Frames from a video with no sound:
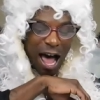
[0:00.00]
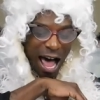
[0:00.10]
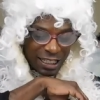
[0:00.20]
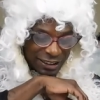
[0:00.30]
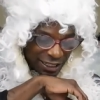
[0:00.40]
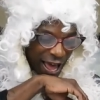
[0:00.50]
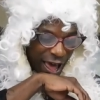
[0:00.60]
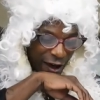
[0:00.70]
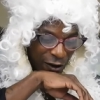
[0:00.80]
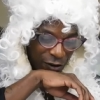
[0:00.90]

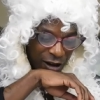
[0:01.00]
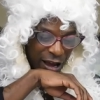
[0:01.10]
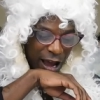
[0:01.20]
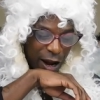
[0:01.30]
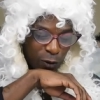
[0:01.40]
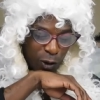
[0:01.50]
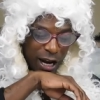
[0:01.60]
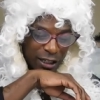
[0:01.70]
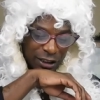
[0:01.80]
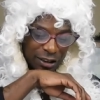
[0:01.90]
hostile and
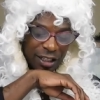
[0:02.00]
reckless to